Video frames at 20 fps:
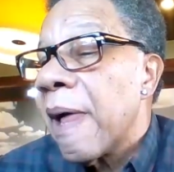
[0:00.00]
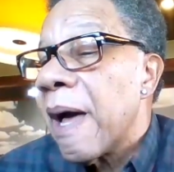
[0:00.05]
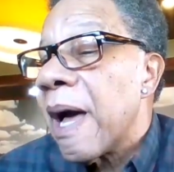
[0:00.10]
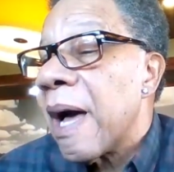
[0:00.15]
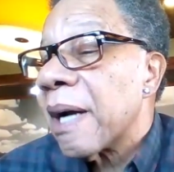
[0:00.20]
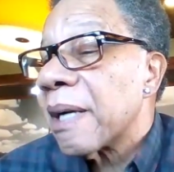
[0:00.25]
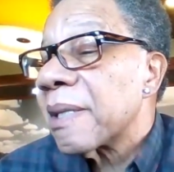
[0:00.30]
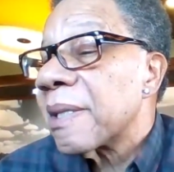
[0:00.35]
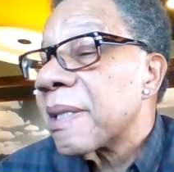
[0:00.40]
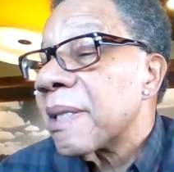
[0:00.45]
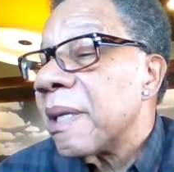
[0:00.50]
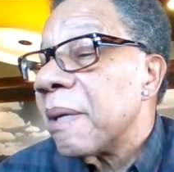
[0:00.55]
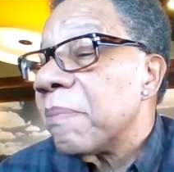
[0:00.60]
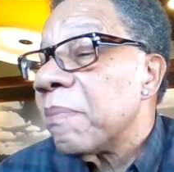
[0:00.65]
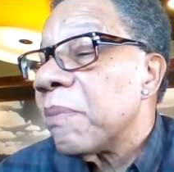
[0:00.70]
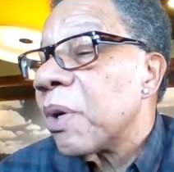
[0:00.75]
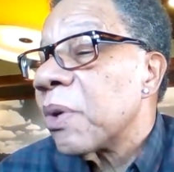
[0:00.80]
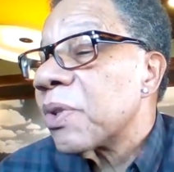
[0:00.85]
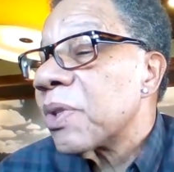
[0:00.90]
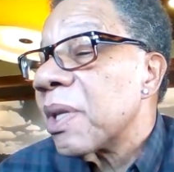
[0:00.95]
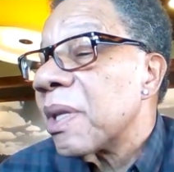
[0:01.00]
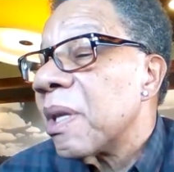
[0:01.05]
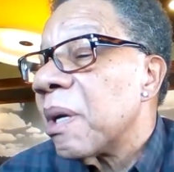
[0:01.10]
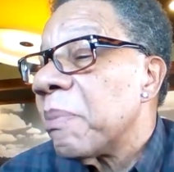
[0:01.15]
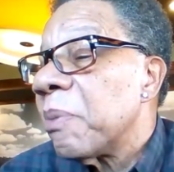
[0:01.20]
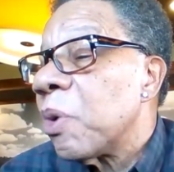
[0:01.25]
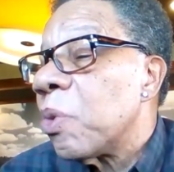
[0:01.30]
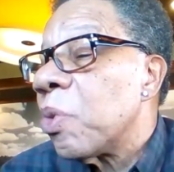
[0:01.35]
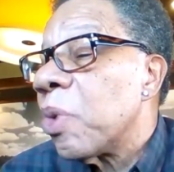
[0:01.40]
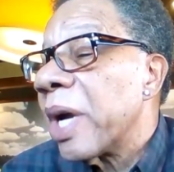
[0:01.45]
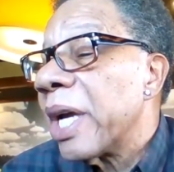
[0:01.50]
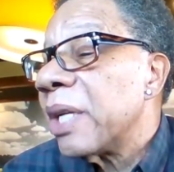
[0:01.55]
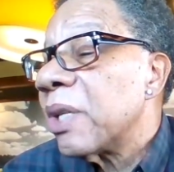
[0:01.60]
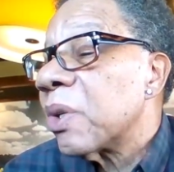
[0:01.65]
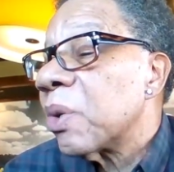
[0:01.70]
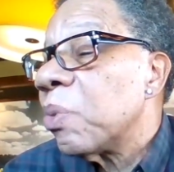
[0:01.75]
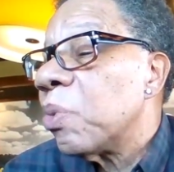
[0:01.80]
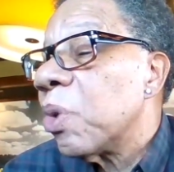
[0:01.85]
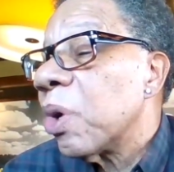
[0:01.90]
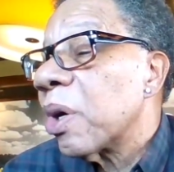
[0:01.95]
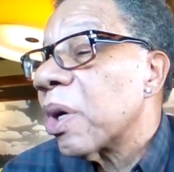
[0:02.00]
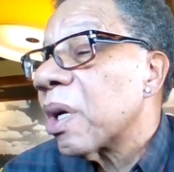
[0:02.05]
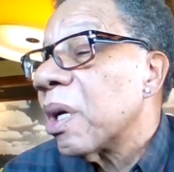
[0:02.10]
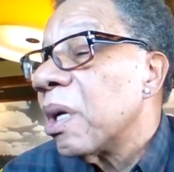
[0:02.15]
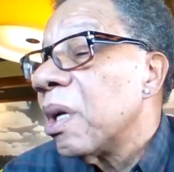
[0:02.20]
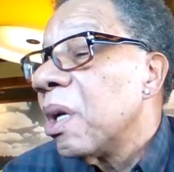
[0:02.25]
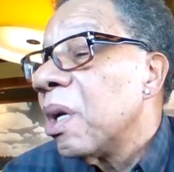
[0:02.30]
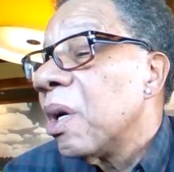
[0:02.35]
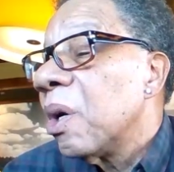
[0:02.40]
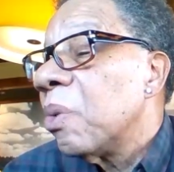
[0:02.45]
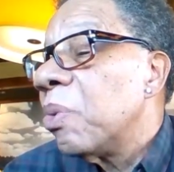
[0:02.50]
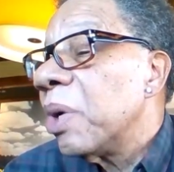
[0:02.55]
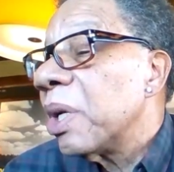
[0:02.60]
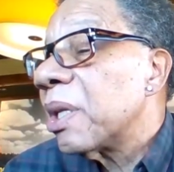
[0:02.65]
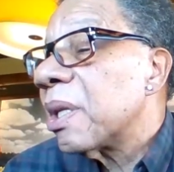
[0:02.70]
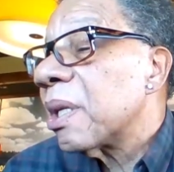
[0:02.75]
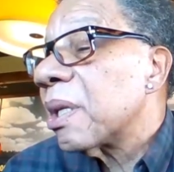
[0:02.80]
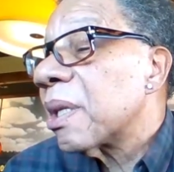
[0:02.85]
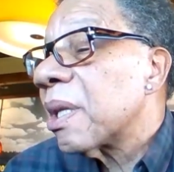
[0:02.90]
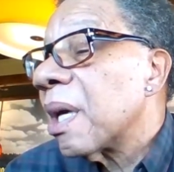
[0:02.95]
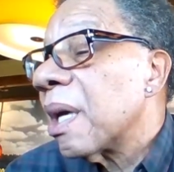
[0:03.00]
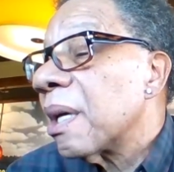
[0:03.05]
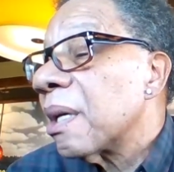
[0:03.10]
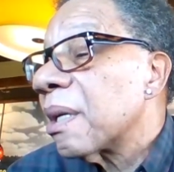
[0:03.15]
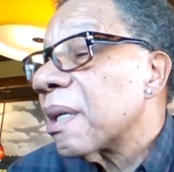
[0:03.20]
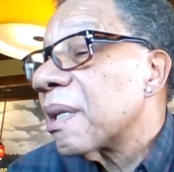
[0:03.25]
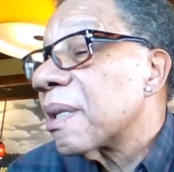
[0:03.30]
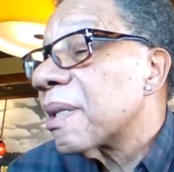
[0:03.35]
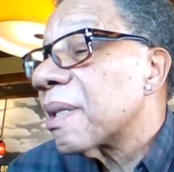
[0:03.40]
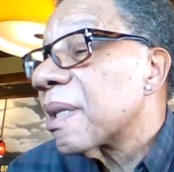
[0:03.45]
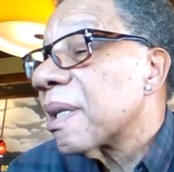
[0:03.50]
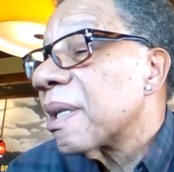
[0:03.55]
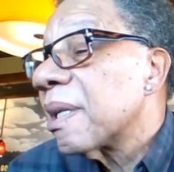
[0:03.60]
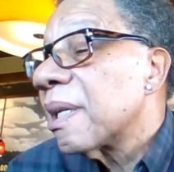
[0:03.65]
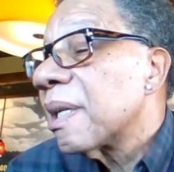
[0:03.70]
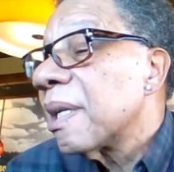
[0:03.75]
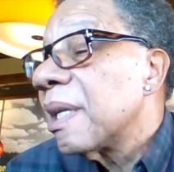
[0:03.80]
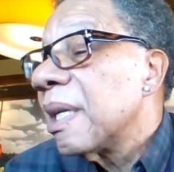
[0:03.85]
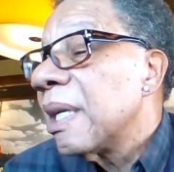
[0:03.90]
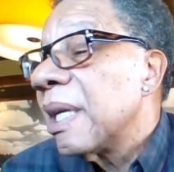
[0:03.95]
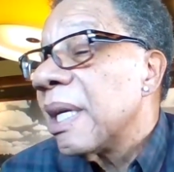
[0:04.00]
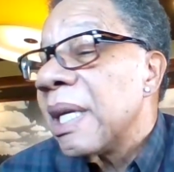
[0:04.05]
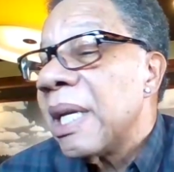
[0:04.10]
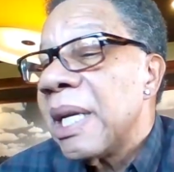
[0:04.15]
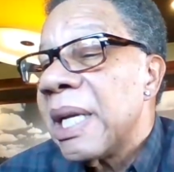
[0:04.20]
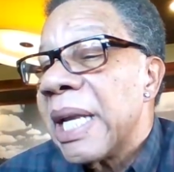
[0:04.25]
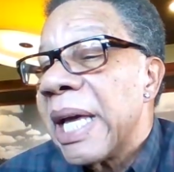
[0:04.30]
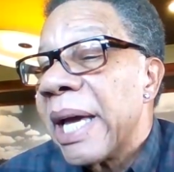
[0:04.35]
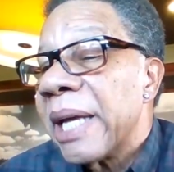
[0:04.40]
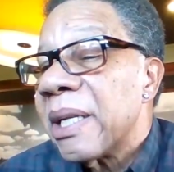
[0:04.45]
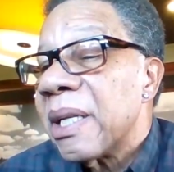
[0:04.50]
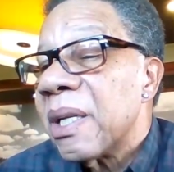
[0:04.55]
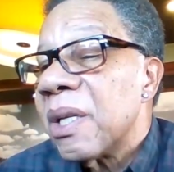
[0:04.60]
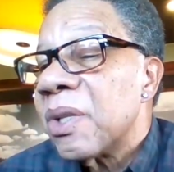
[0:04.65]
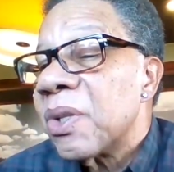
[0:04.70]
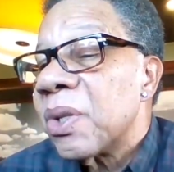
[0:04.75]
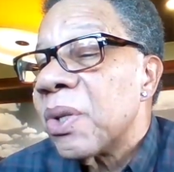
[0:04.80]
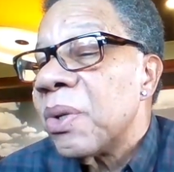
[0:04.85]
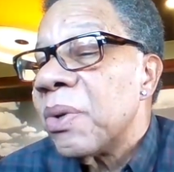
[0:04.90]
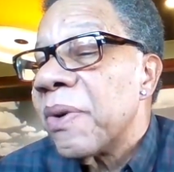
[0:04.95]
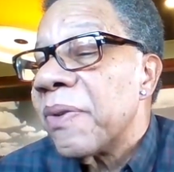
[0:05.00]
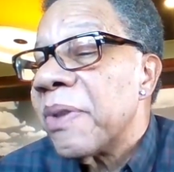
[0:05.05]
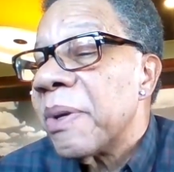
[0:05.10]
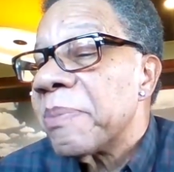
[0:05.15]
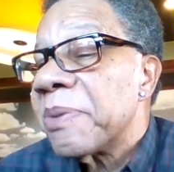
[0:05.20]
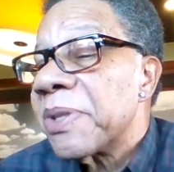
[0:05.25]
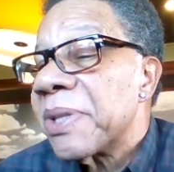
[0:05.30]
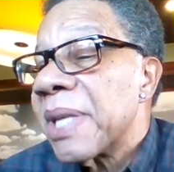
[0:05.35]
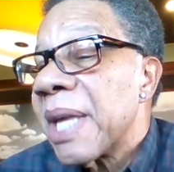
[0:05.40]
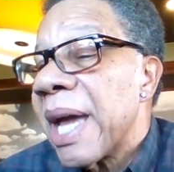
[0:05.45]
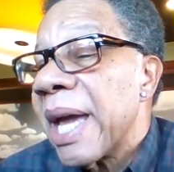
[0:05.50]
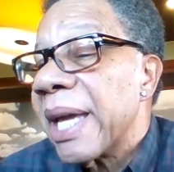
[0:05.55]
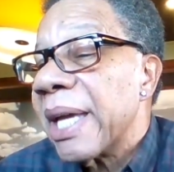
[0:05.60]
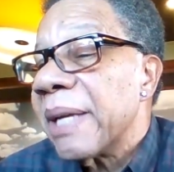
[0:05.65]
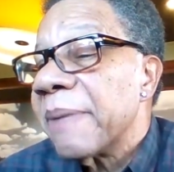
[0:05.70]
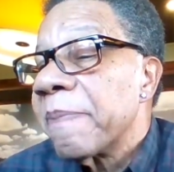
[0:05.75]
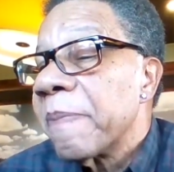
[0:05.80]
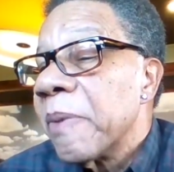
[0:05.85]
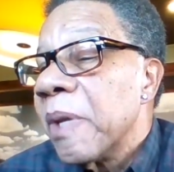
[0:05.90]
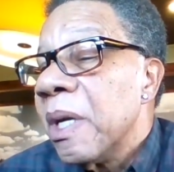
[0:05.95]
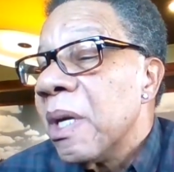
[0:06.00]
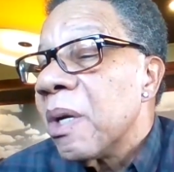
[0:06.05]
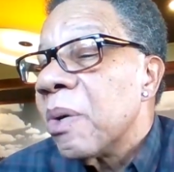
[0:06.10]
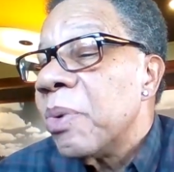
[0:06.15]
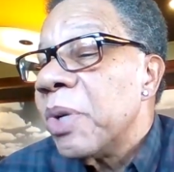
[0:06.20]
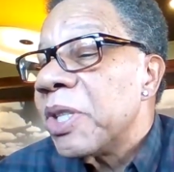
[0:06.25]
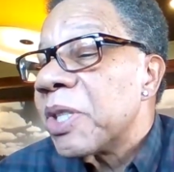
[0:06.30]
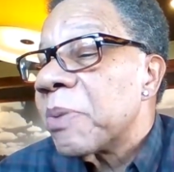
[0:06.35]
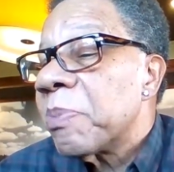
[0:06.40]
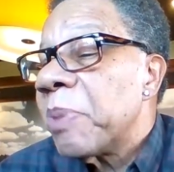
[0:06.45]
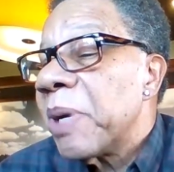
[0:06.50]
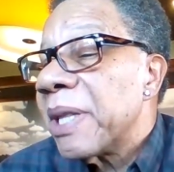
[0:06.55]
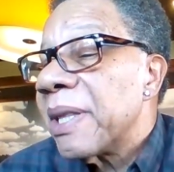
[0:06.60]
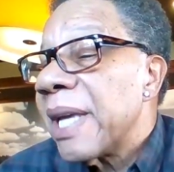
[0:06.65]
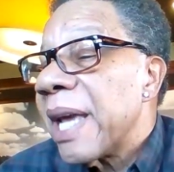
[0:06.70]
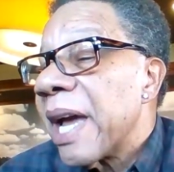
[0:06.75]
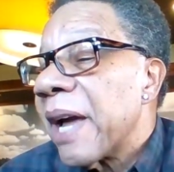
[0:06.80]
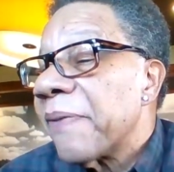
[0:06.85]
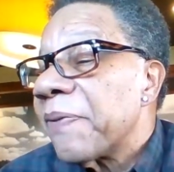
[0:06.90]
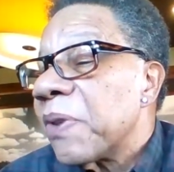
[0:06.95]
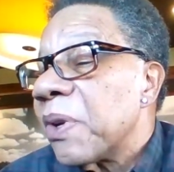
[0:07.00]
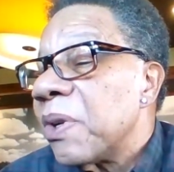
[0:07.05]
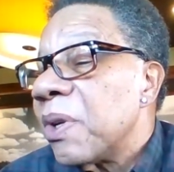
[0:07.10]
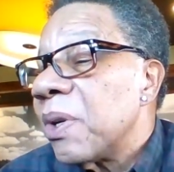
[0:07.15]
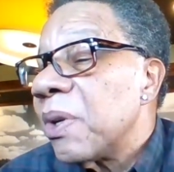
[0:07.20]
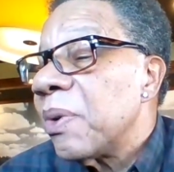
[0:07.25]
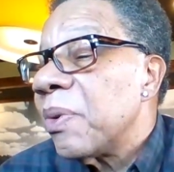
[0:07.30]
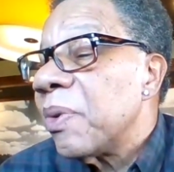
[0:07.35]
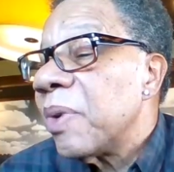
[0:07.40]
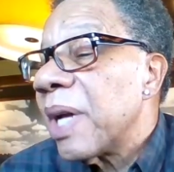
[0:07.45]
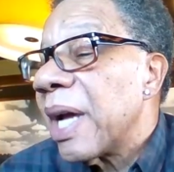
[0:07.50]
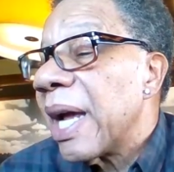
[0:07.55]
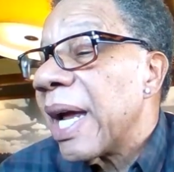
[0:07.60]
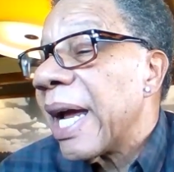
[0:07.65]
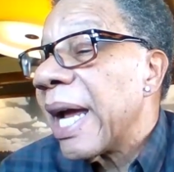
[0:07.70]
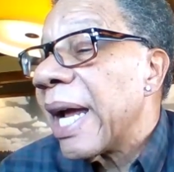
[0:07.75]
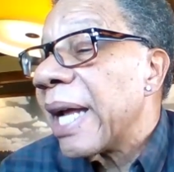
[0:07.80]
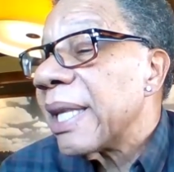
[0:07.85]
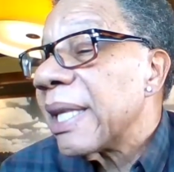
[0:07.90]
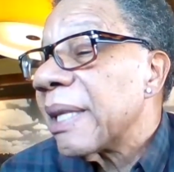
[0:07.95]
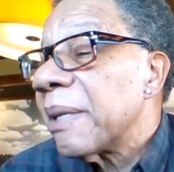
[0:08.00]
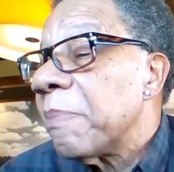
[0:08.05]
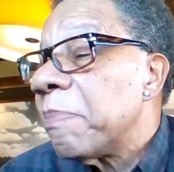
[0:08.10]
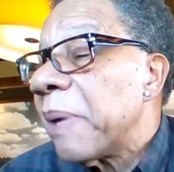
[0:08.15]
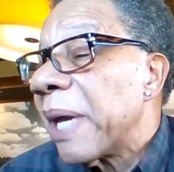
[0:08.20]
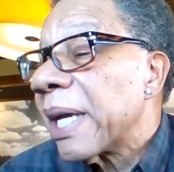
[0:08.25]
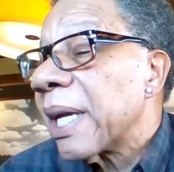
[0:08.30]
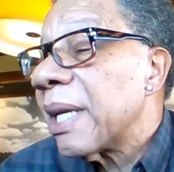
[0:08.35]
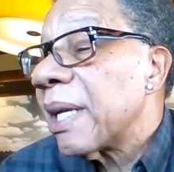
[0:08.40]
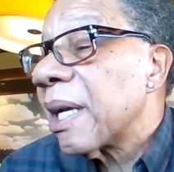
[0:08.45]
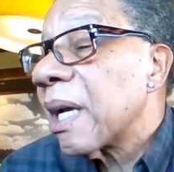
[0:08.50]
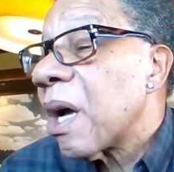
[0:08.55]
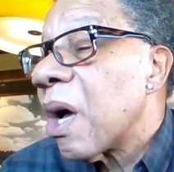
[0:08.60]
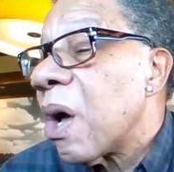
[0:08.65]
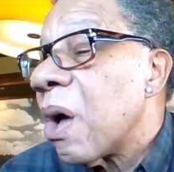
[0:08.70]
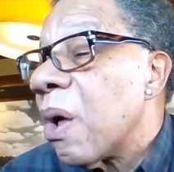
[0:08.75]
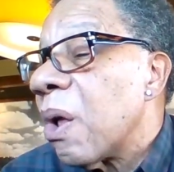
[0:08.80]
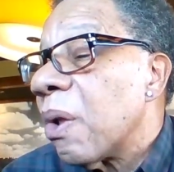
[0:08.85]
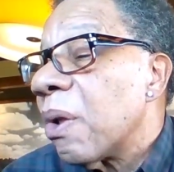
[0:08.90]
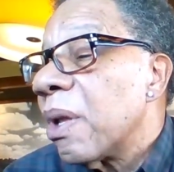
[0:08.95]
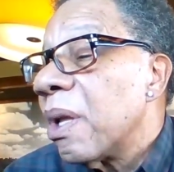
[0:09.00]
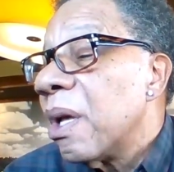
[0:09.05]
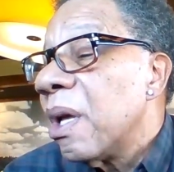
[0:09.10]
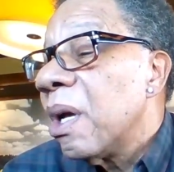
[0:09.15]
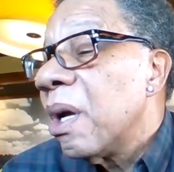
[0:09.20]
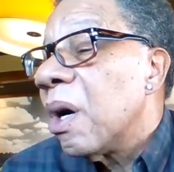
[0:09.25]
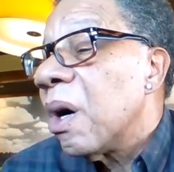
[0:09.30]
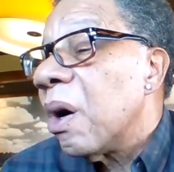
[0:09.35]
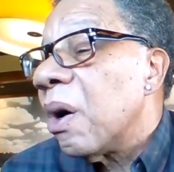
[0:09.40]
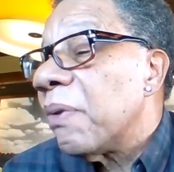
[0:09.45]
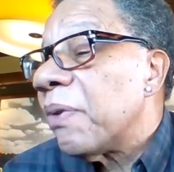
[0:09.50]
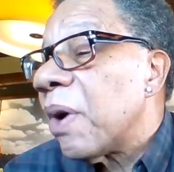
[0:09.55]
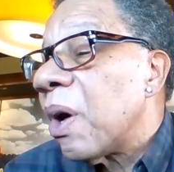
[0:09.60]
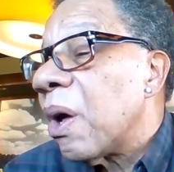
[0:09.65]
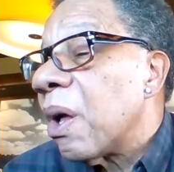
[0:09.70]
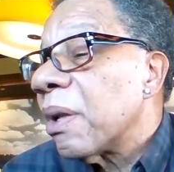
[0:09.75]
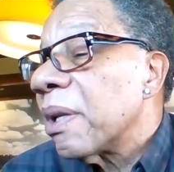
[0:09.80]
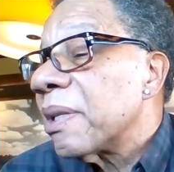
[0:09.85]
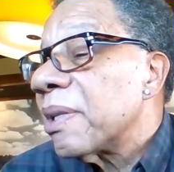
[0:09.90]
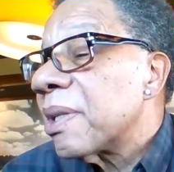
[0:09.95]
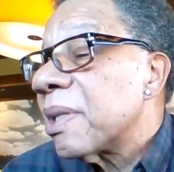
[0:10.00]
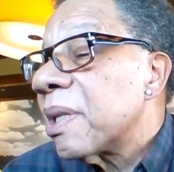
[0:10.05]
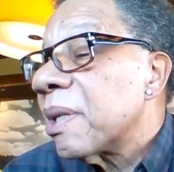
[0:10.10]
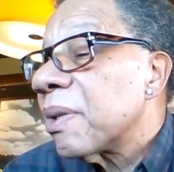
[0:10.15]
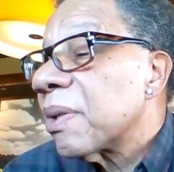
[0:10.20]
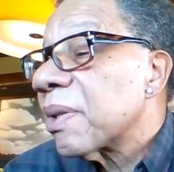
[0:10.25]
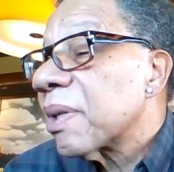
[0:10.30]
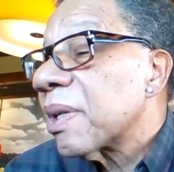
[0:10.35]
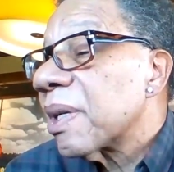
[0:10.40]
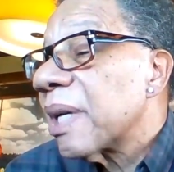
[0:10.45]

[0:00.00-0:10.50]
Ox sent most of them away to work with the thugs. He let two of them stay. We spent the afternoon at the beck and call of Silk